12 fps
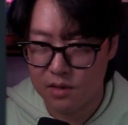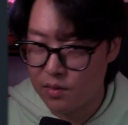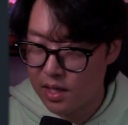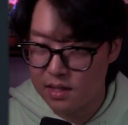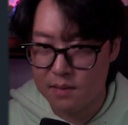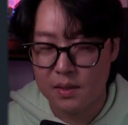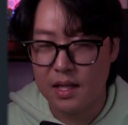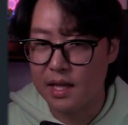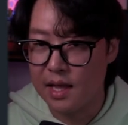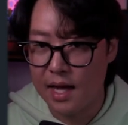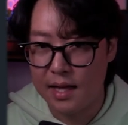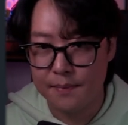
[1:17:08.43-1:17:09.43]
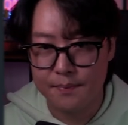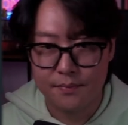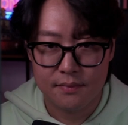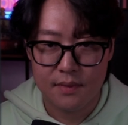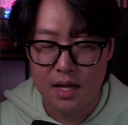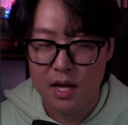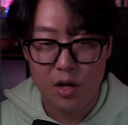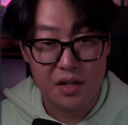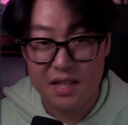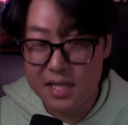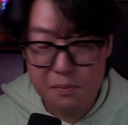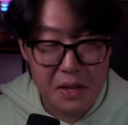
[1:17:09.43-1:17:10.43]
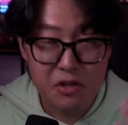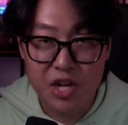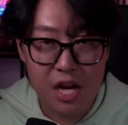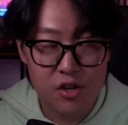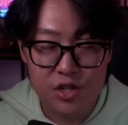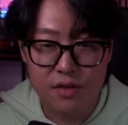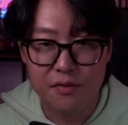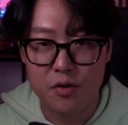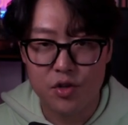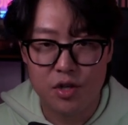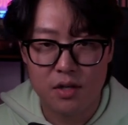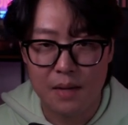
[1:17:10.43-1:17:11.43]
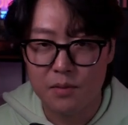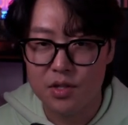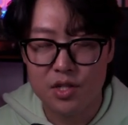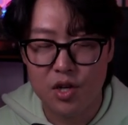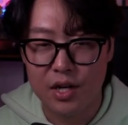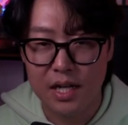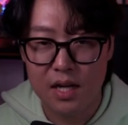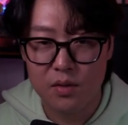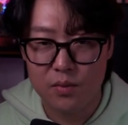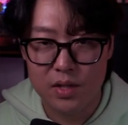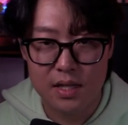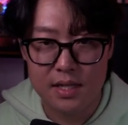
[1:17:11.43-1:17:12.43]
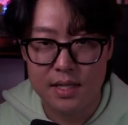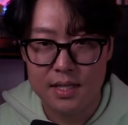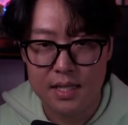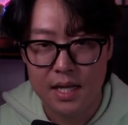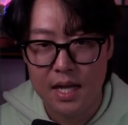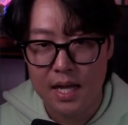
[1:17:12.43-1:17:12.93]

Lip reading: All right, something like that. This may change in the future. I'm just starting out with this.